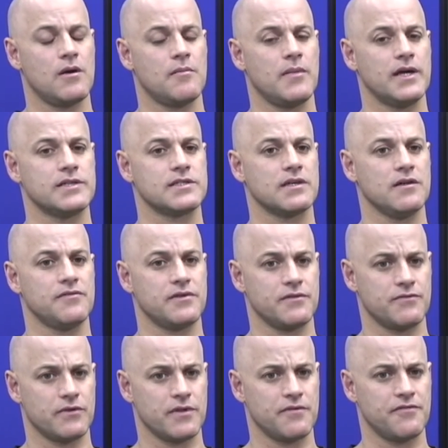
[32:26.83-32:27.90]
myself and
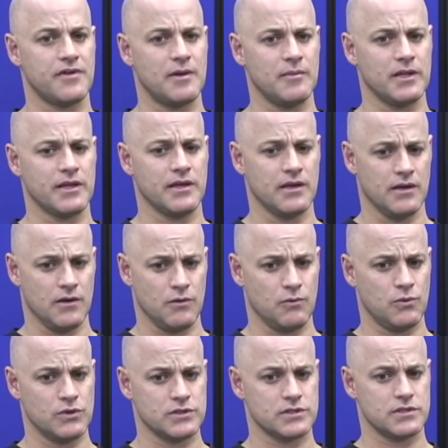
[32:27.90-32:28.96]
for the family
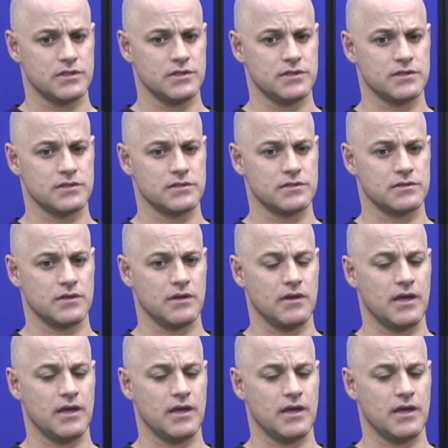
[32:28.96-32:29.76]
was this